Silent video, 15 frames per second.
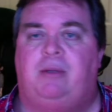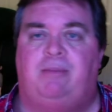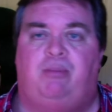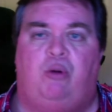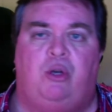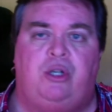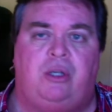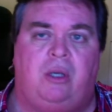
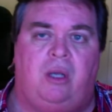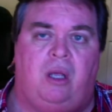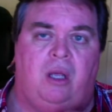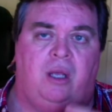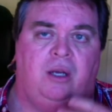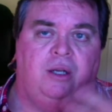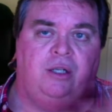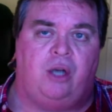push
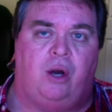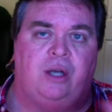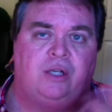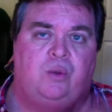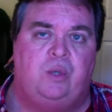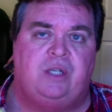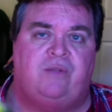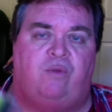guitarist
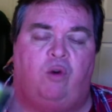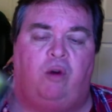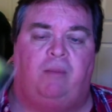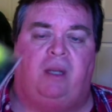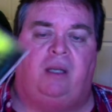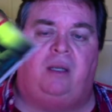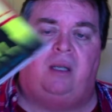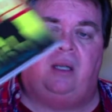Chris Foreman